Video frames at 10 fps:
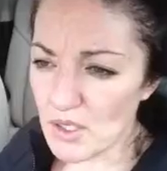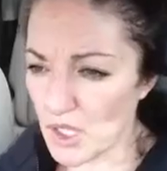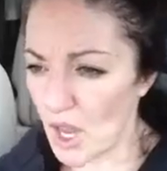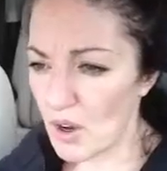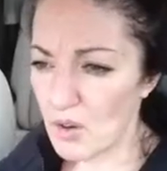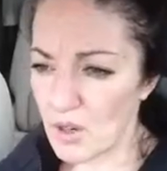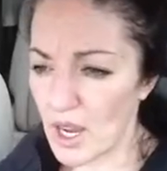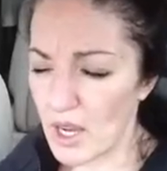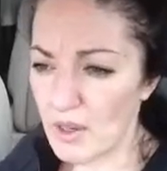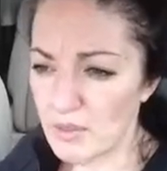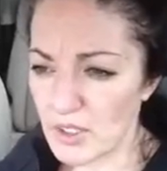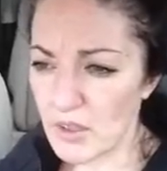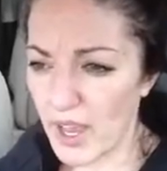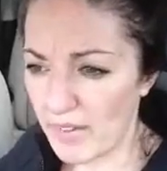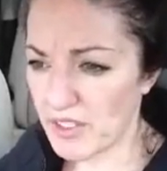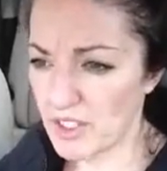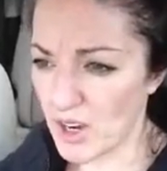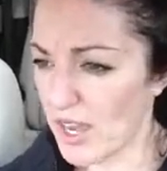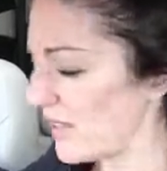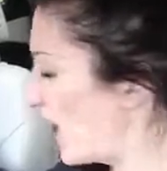So um, you have to try